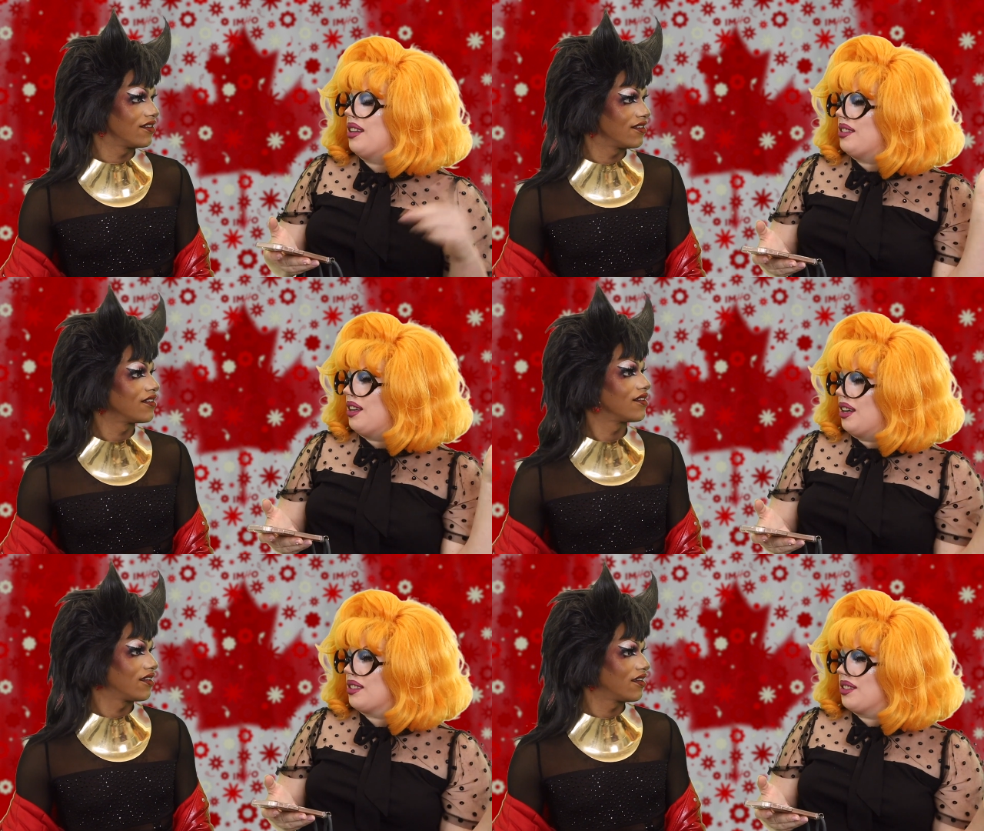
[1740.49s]

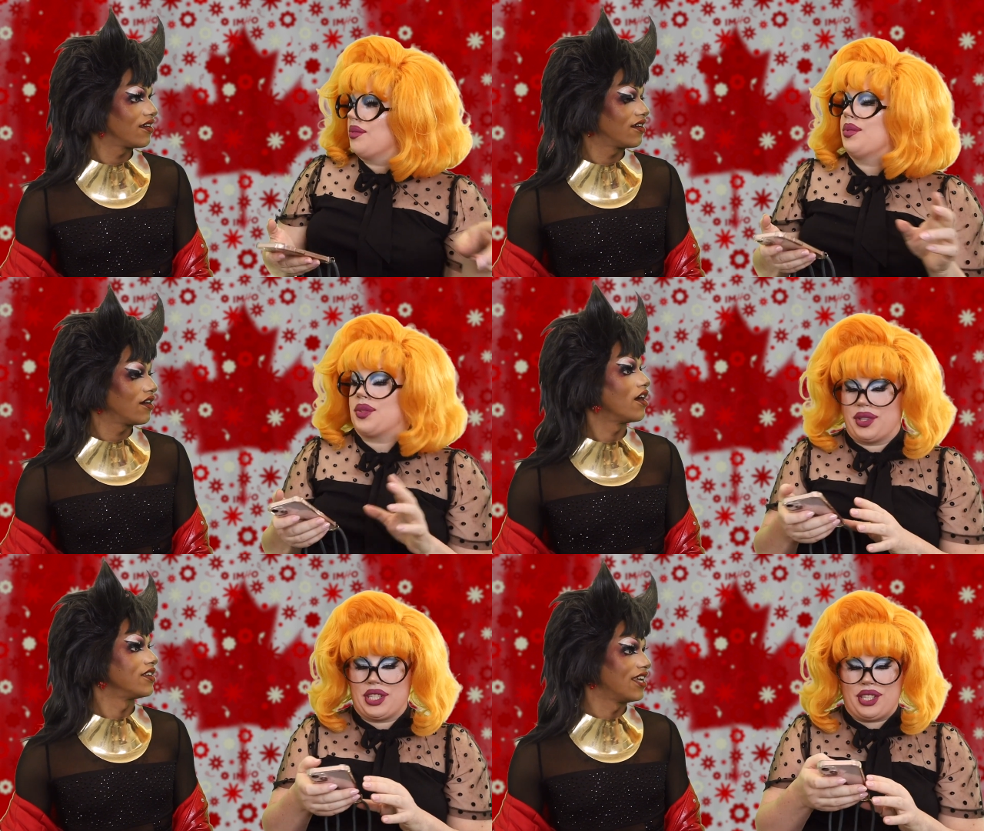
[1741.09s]
Speaker 1: untucked
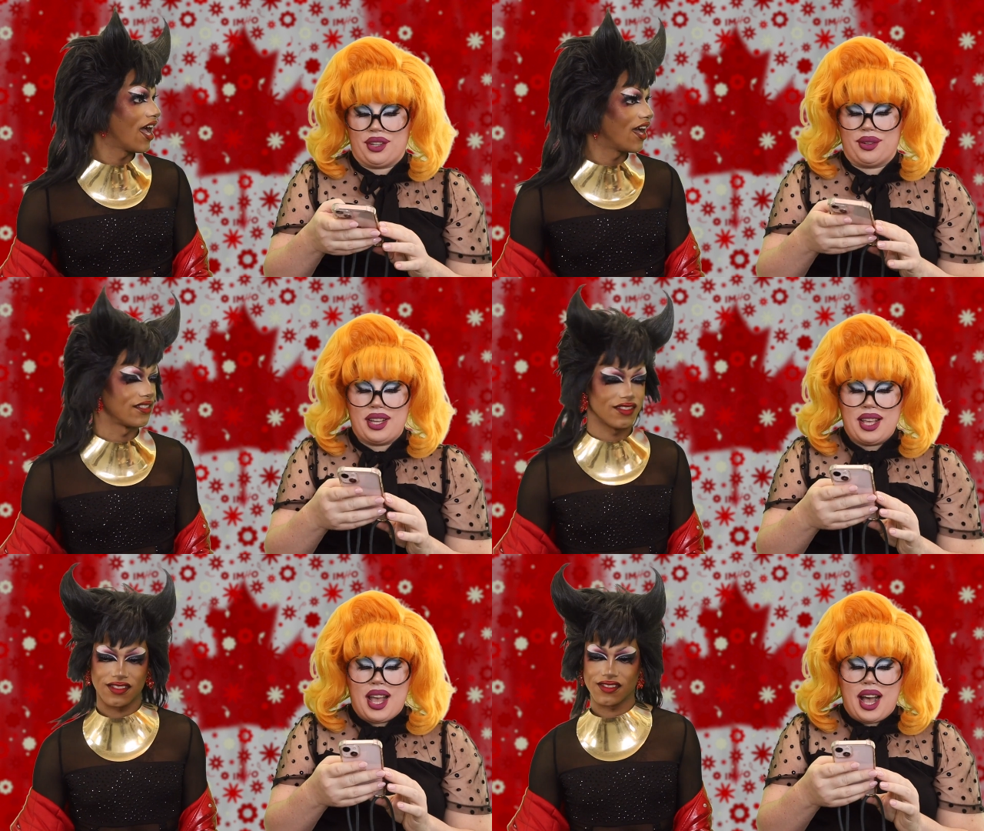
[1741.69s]
was really cute.
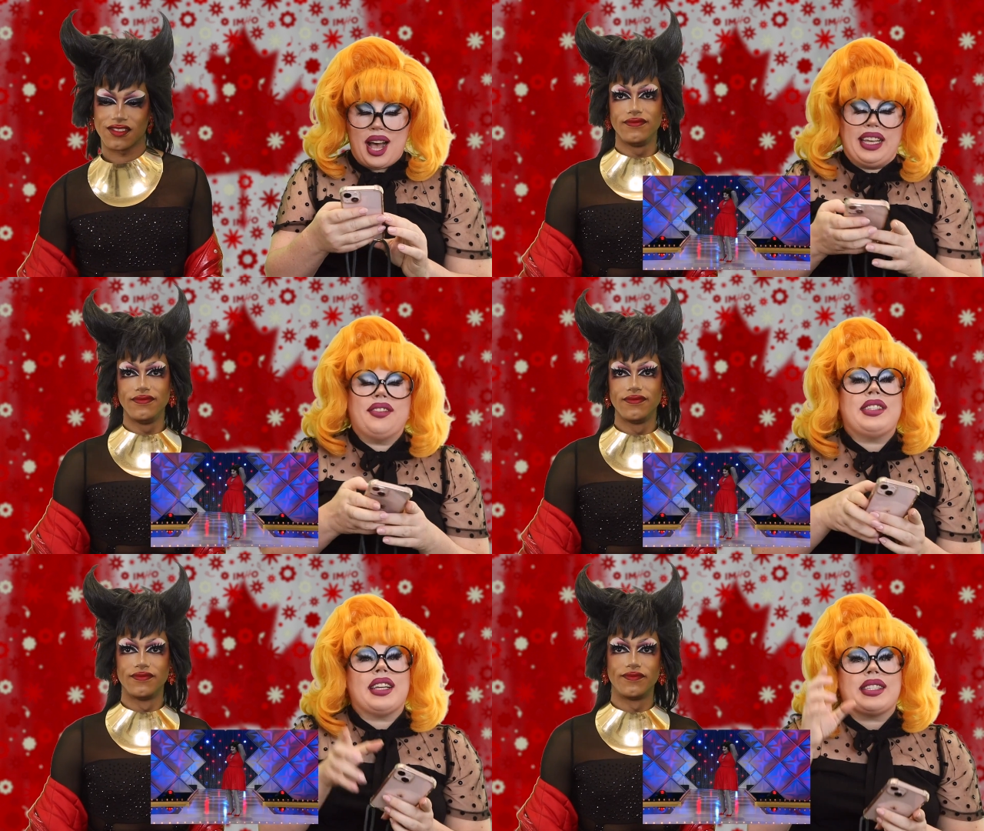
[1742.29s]
Yes.
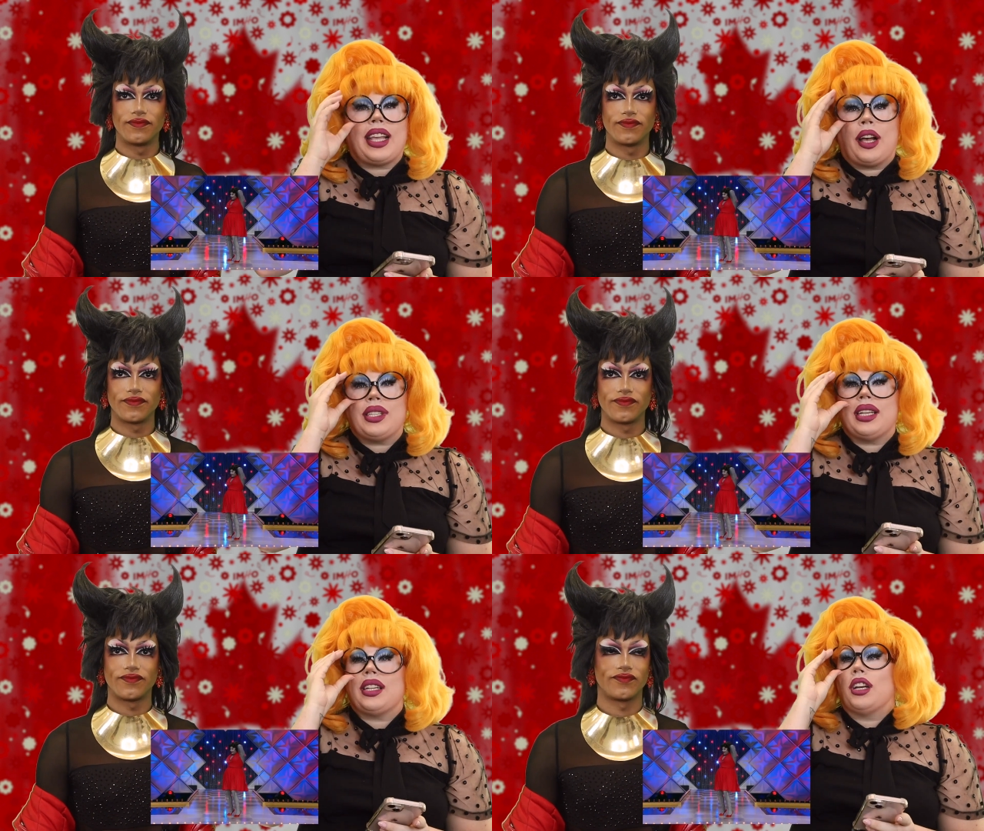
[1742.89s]
Eve six
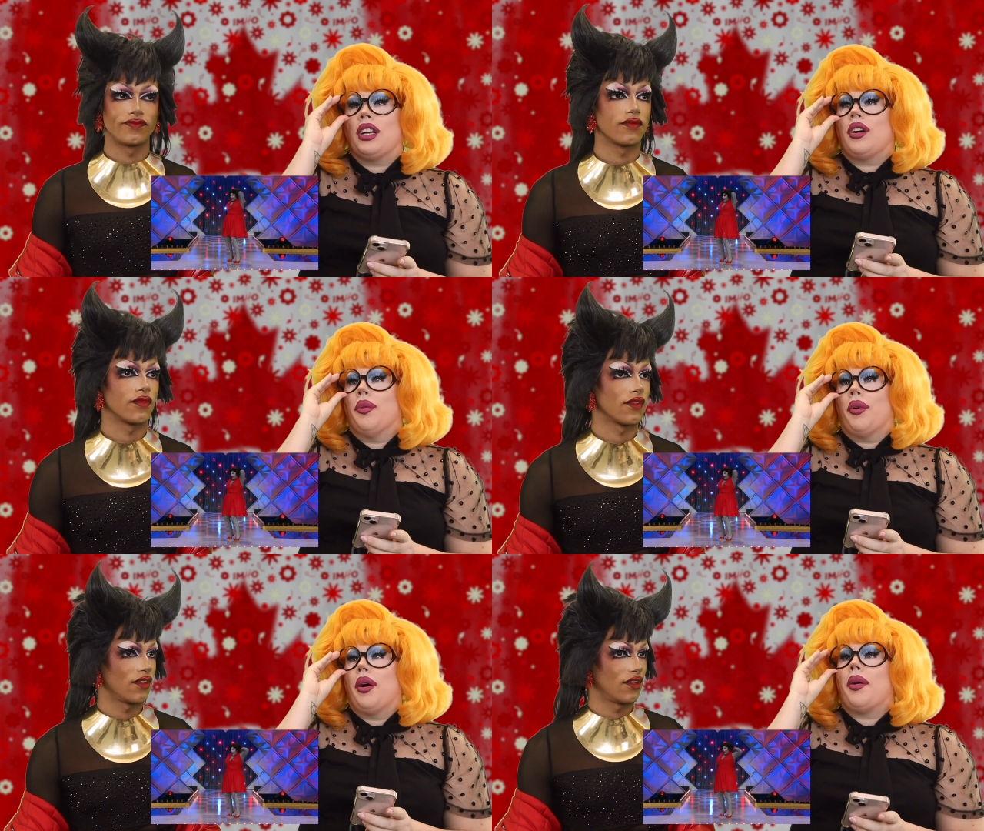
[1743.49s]
thousand
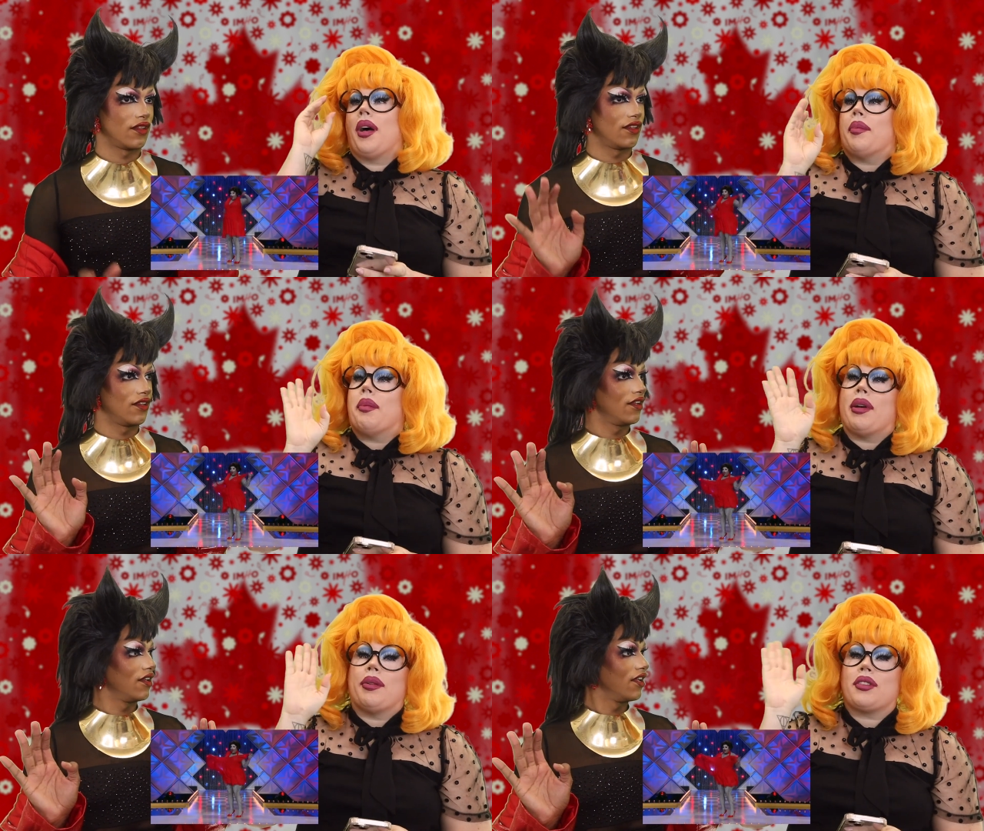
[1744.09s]
uh,
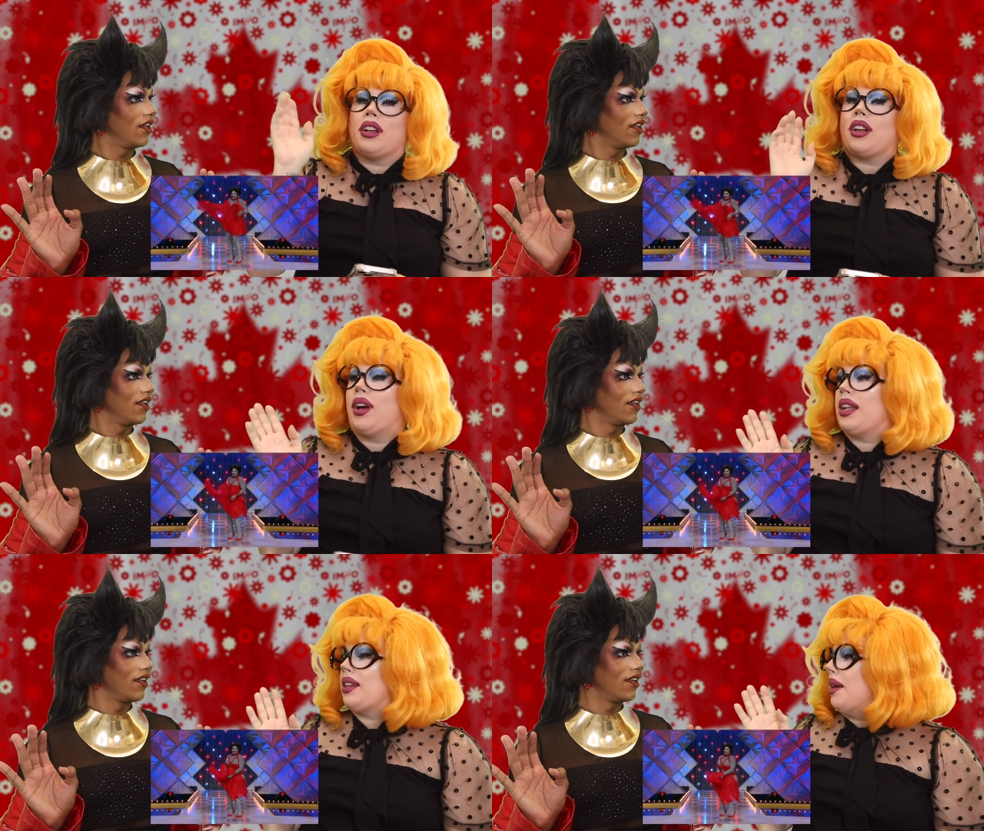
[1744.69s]
I'm, I'm gonna go
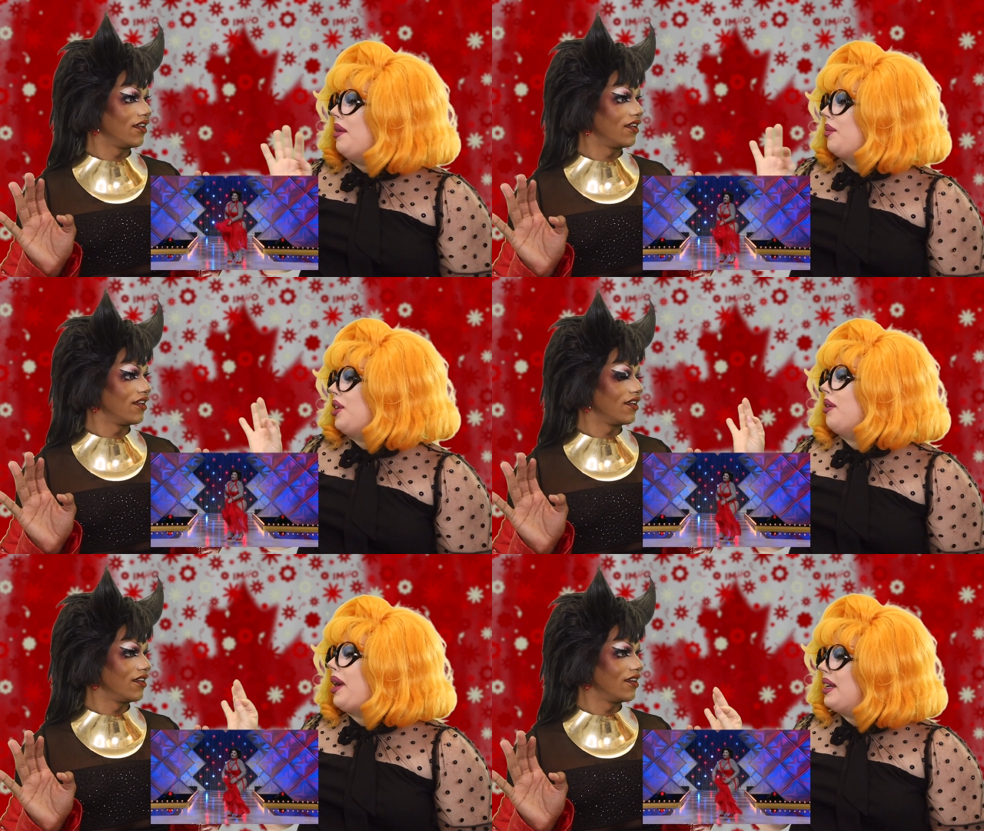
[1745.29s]
ahead and I, uh,
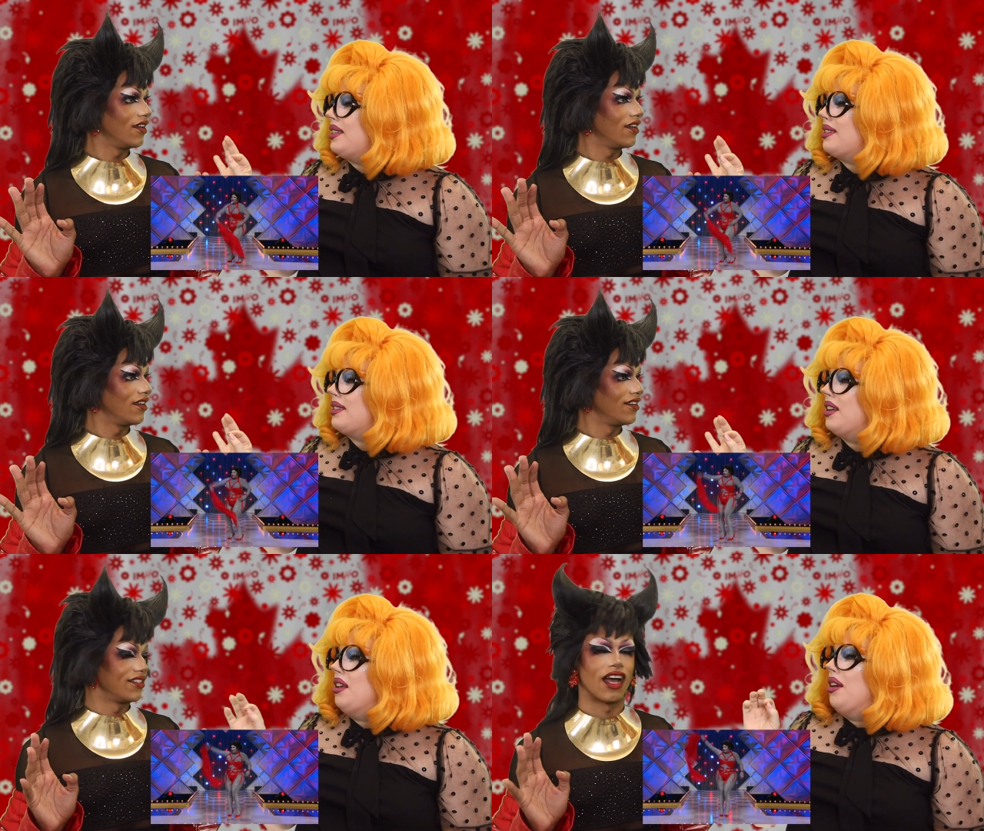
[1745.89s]
we are
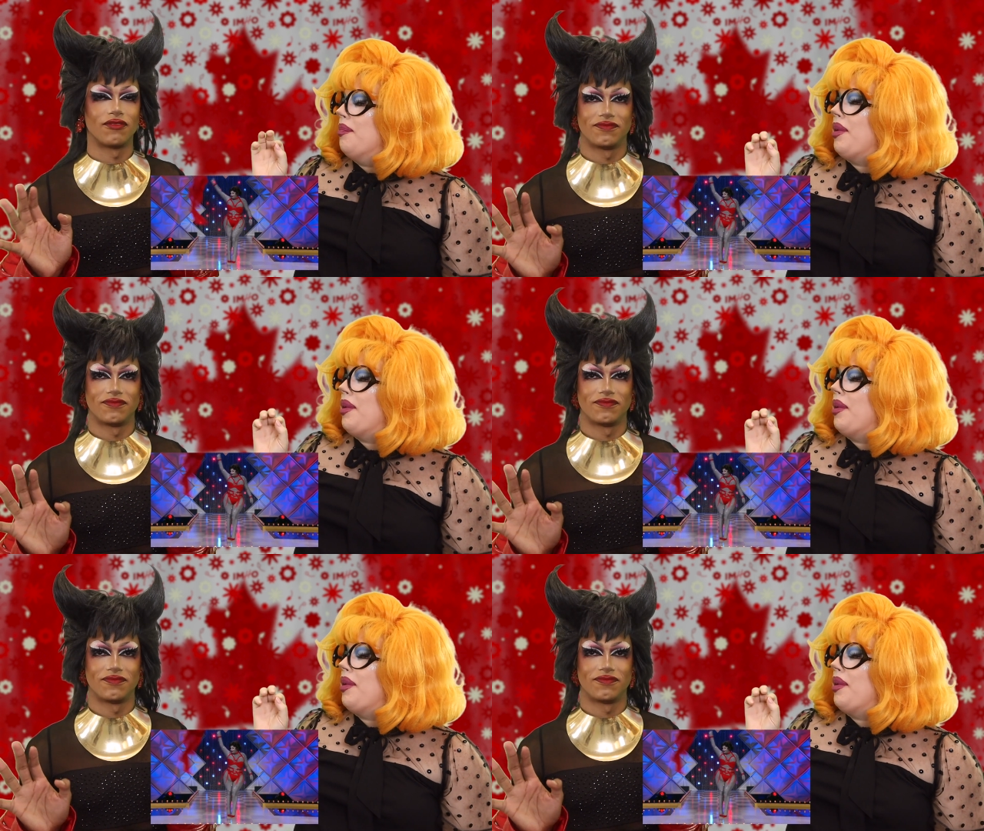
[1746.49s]
biased. Yeah.